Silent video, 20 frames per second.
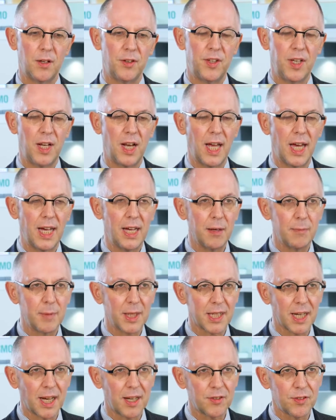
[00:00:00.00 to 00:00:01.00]
delay the
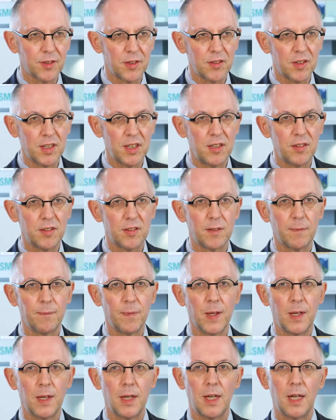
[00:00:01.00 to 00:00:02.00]
metastasis
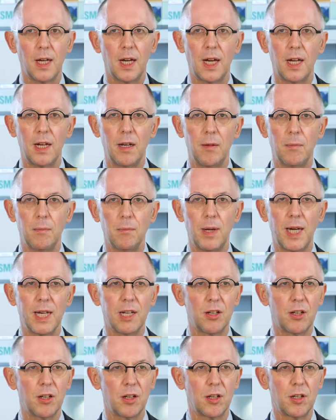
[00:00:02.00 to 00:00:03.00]
and
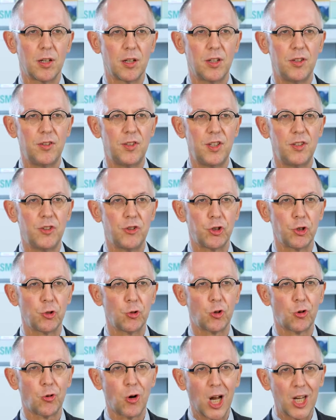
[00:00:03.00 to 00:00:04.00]
make the disease
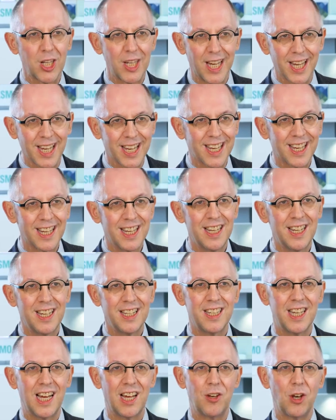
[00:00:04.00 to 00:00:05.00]
so chronic
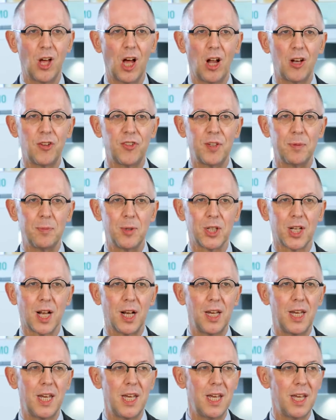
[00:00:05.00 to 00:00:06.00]
that
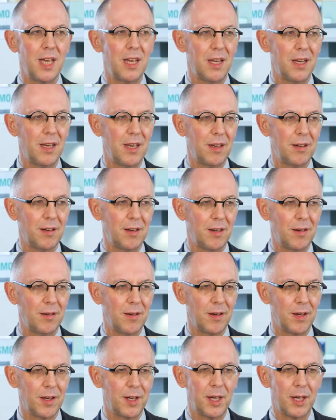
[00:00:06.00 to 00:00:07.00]
ultimately
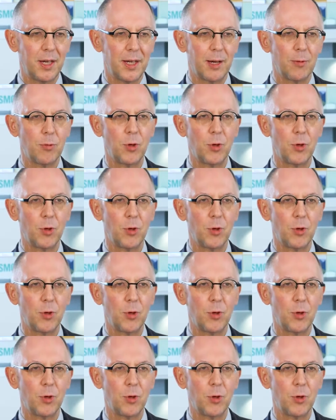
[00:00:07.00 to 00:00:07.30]
they